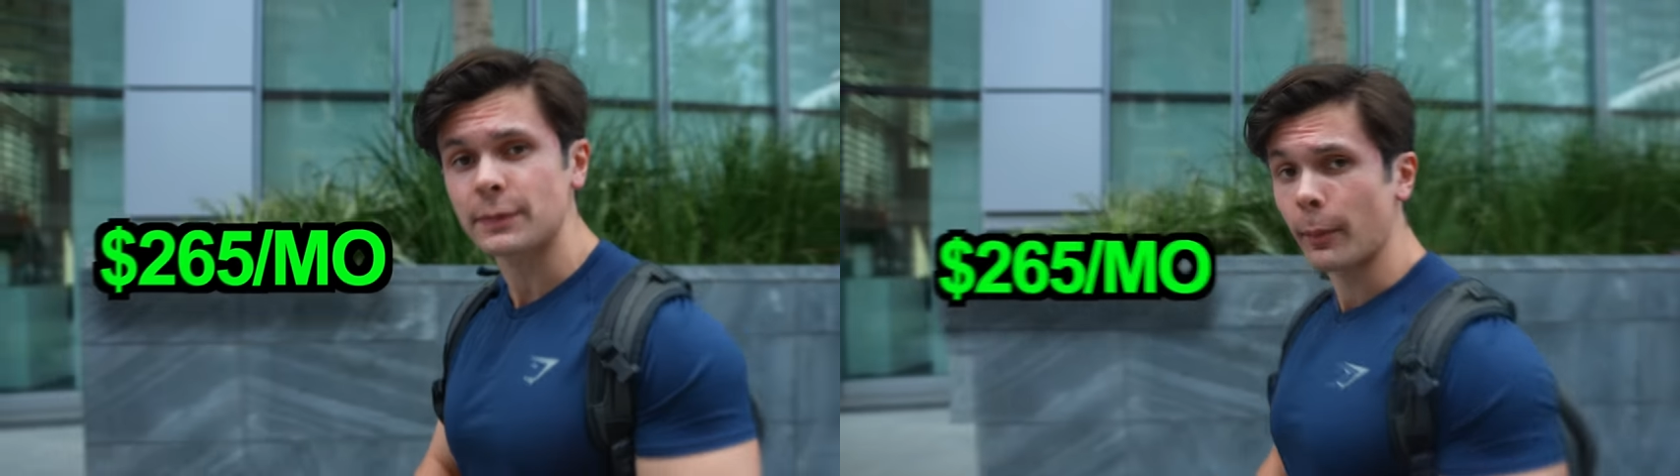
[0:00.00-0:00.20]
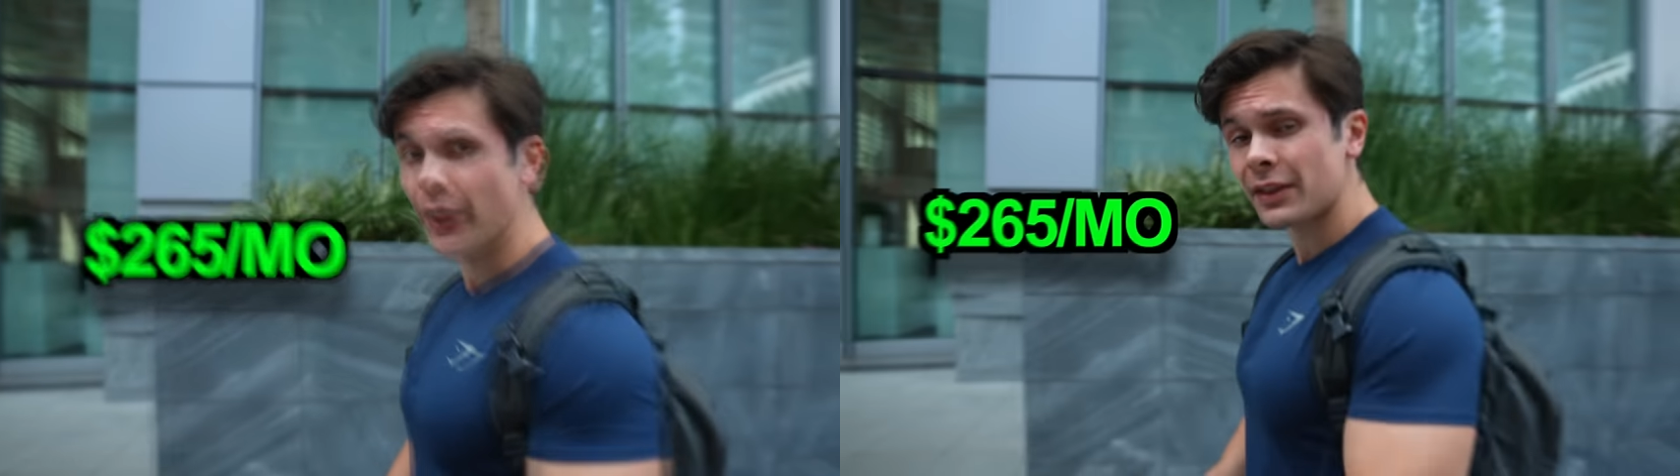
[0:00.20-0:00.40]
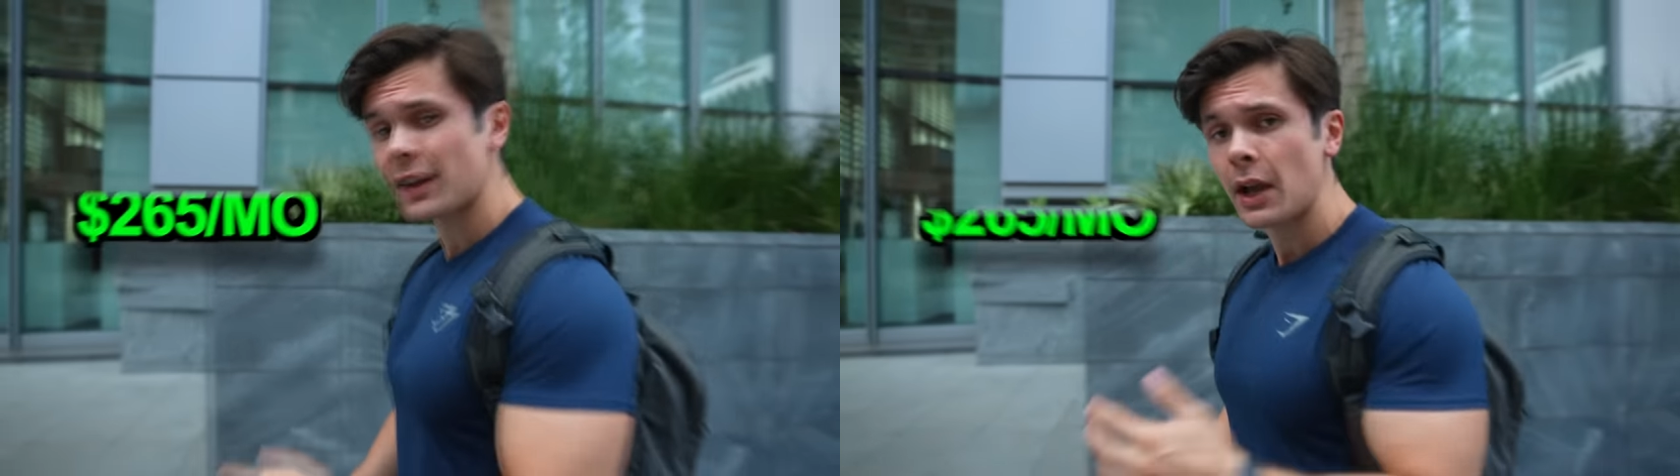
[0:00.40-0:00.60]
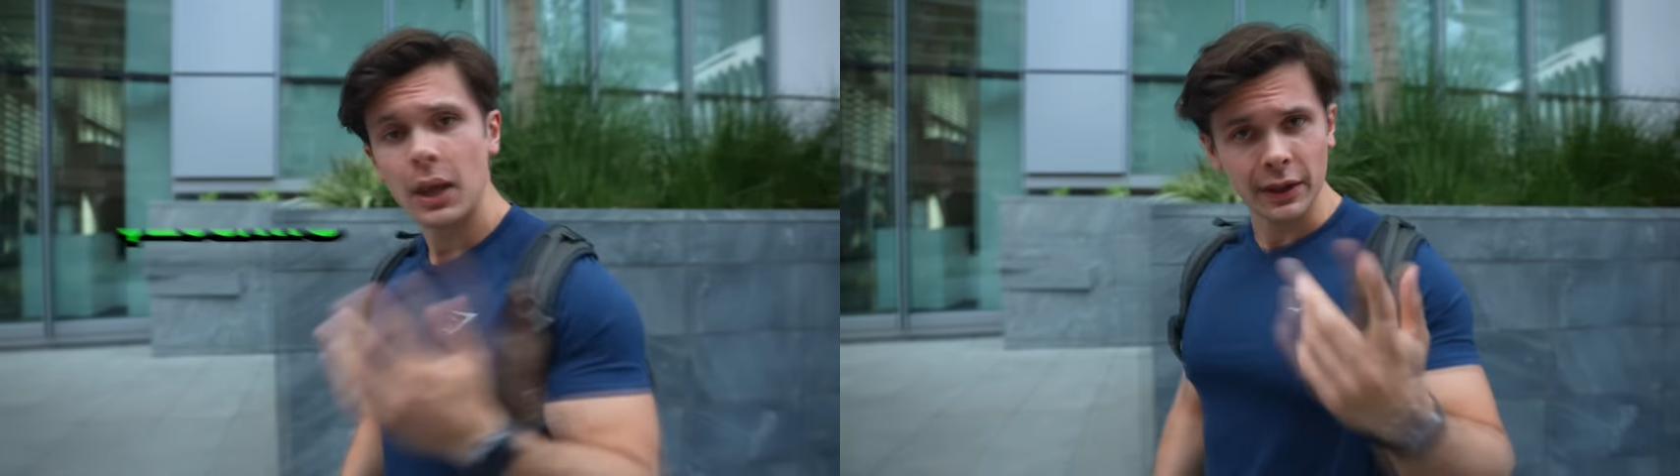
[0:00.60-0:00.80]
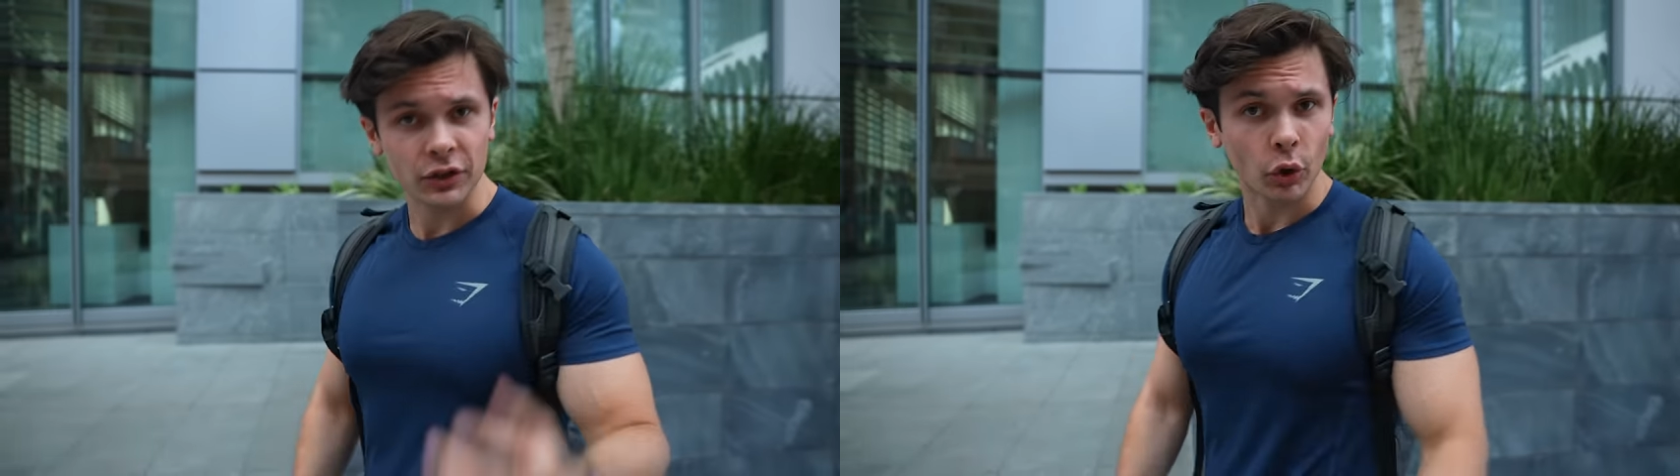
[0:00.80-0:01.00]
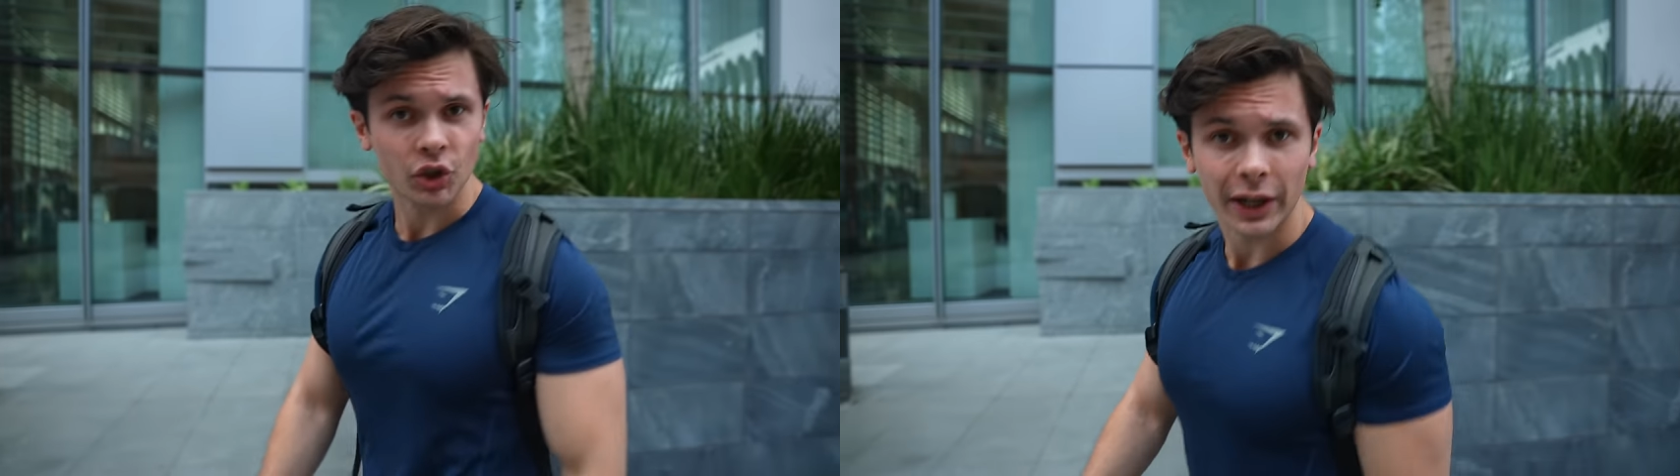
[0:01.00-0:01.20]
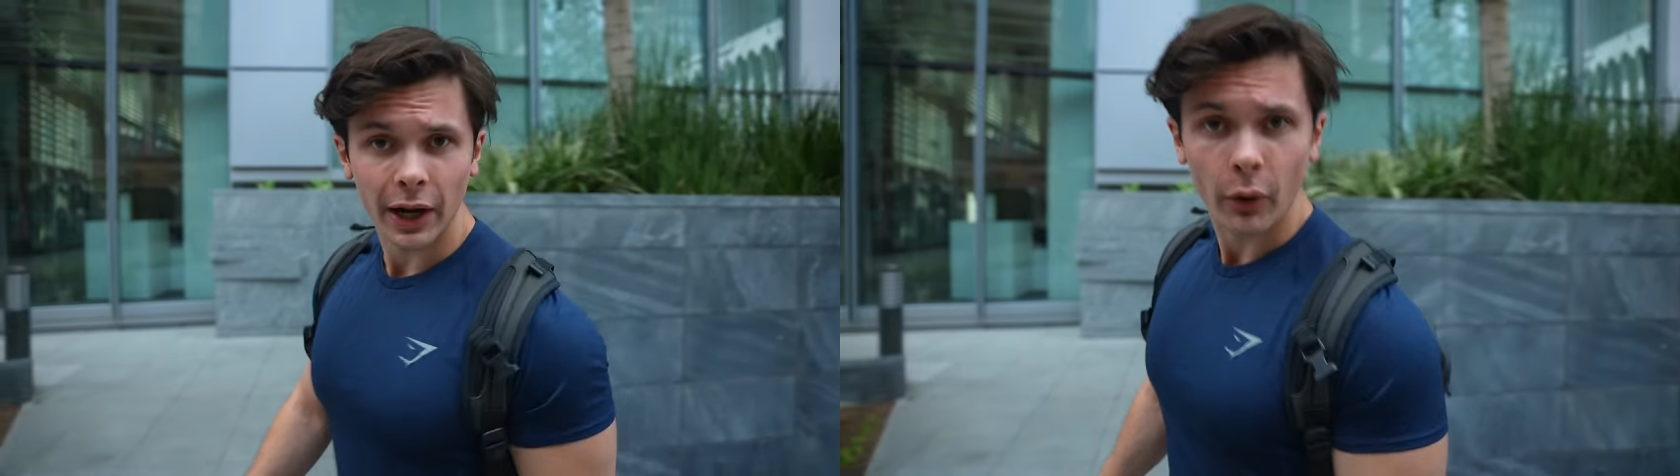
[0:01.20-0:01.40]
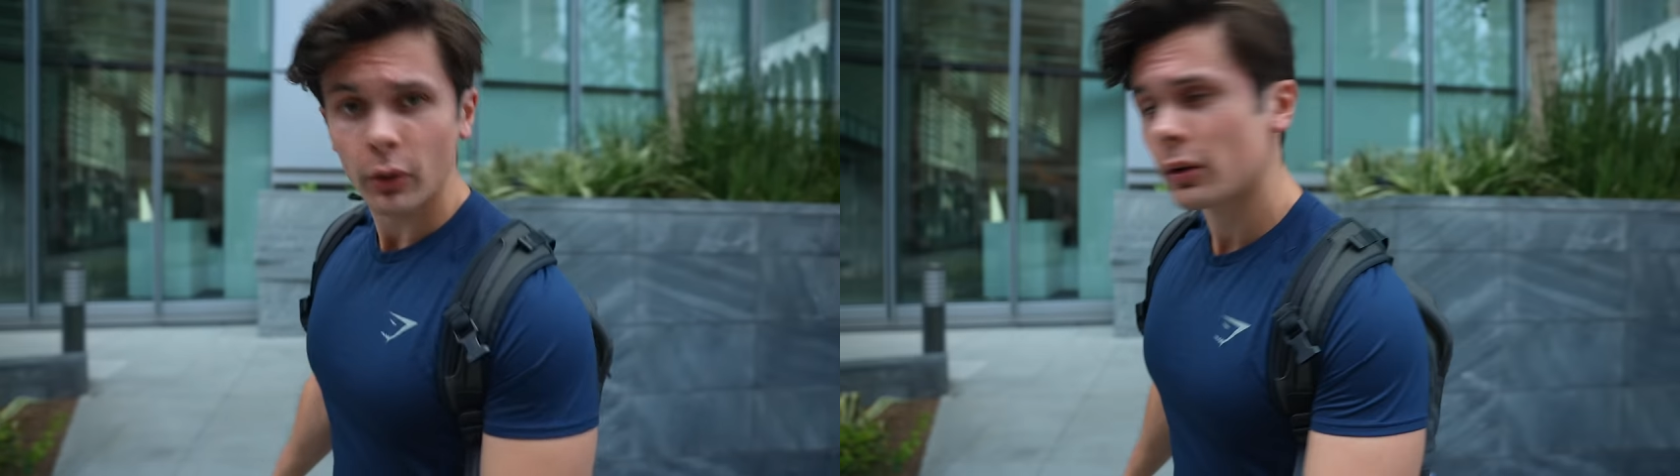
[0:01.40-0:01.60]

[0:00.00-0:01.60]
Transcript: per month. Let's go check it out.